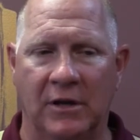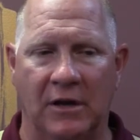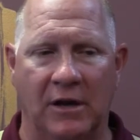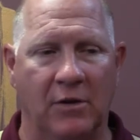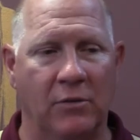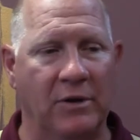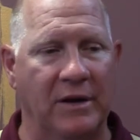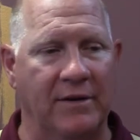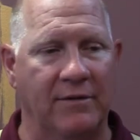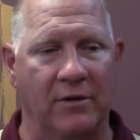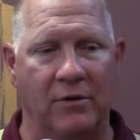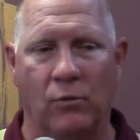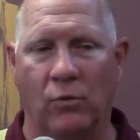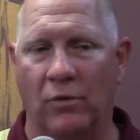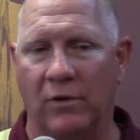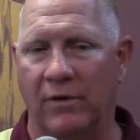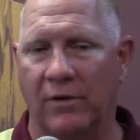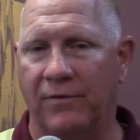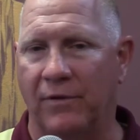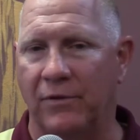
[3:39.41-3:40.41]
uh, we have a
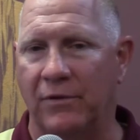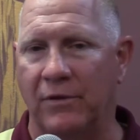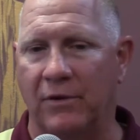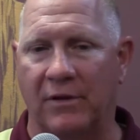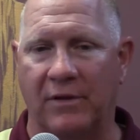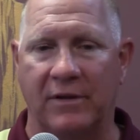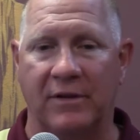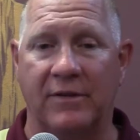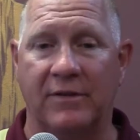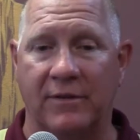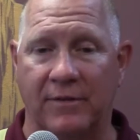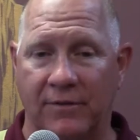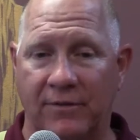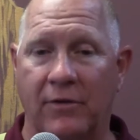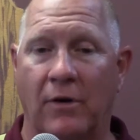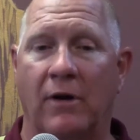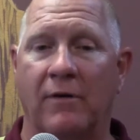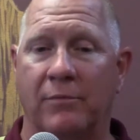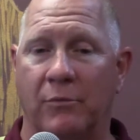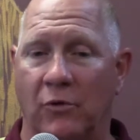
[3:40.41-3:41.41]
wonderful nucleus of
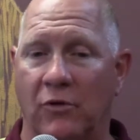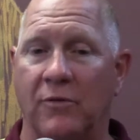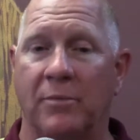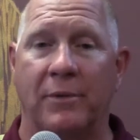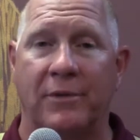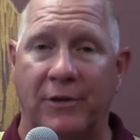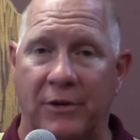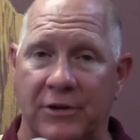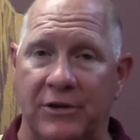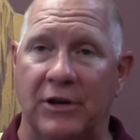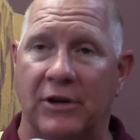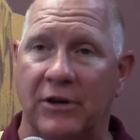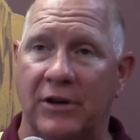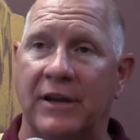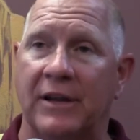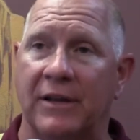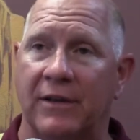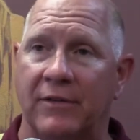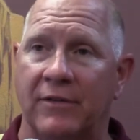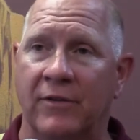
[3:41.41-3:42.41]
sophomores, but they're young
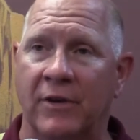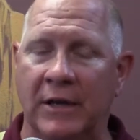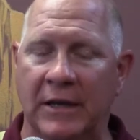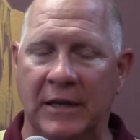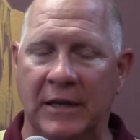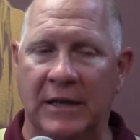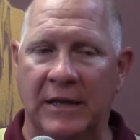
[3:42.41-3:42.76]
kids.